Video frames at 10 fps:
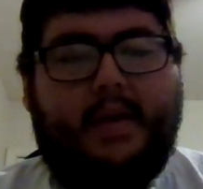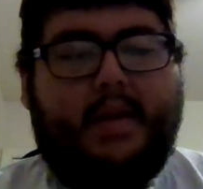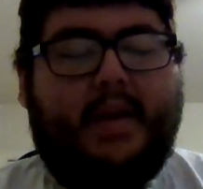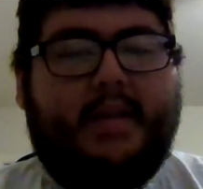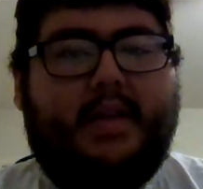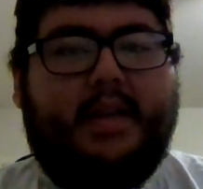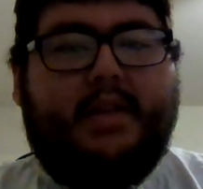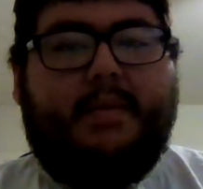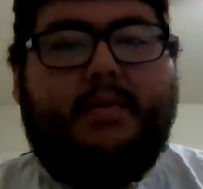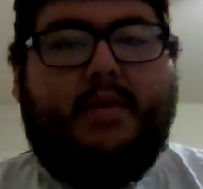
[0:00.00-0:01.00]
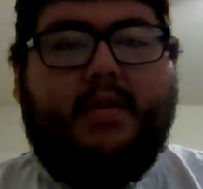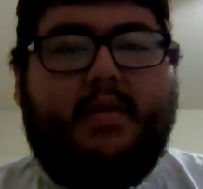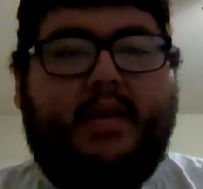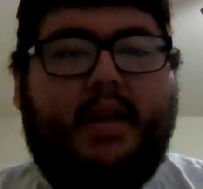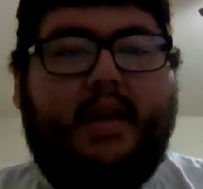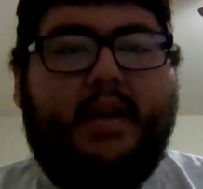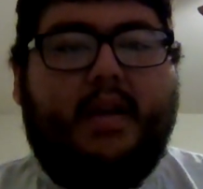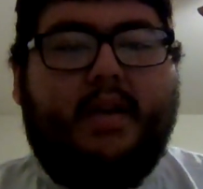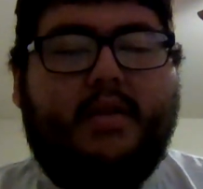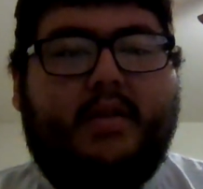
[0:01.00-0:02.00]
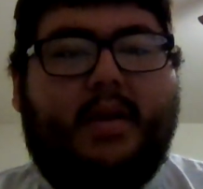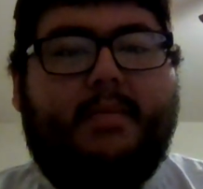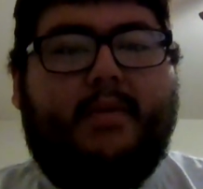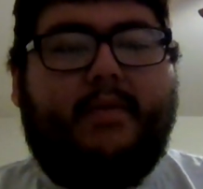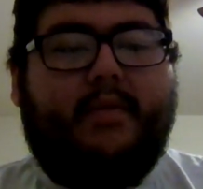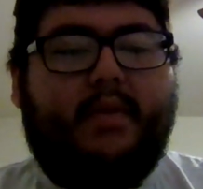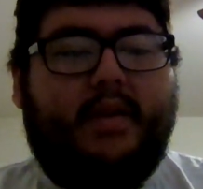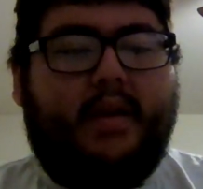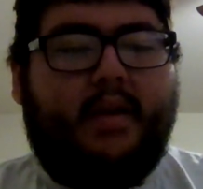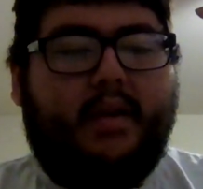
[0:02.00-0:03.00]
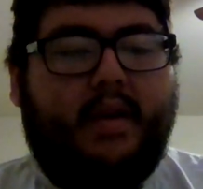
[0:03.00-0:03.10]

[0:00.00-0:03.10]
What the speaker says: That's it, chapter 13. Here's chapter 14.